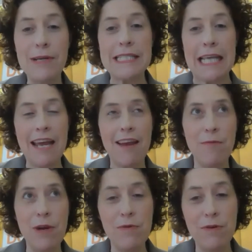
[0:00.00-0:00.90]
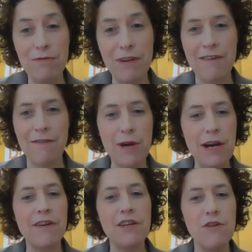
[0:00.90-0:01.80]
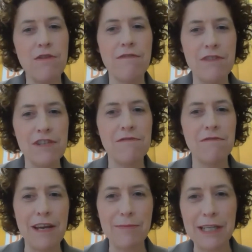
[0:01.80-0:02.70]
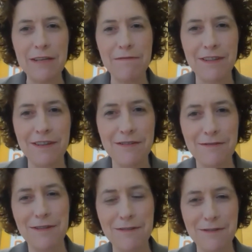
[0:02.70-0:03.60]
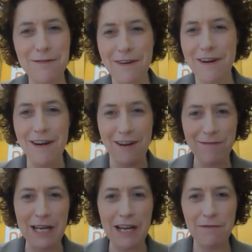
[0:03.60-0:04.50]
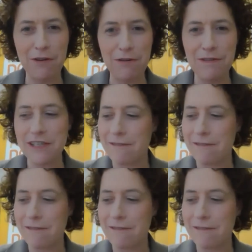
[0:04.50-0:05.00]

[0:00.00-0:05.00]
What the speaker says: say we're a Eurovision family. For those of you who we love Eurovision.